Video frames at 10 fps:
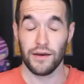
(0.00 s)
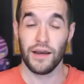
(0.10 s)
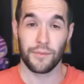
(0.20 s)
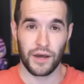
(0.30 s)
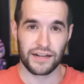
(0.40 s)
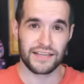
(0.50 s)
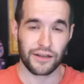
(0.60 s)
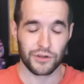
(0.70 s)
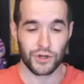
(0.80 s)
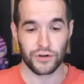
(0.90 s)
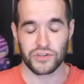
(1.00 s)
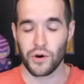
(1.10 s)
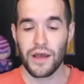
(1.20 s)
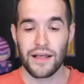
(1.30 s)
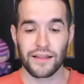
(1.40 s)
I'm not exactly sure.
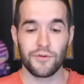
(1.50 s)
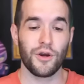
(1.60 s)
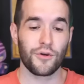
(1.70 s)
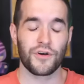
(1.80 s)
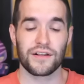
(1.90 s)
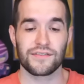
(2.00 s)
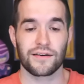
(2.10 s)
So let me know your thoughts